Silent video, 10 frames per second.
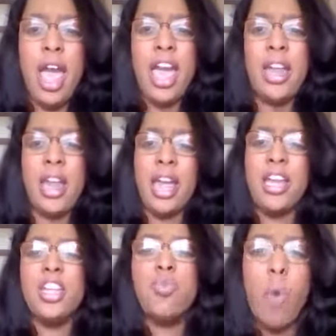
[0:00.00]
and,
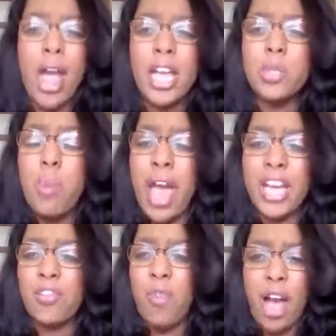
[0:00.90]
and his ways
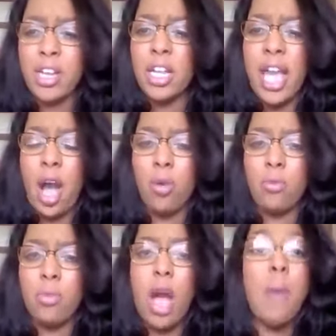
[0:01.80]
past finding out.
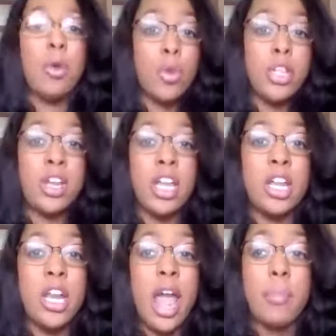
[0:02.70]
I'm going to read that
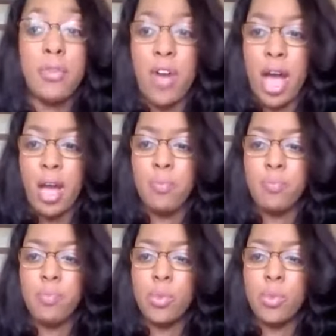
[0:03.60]
again and amplify it.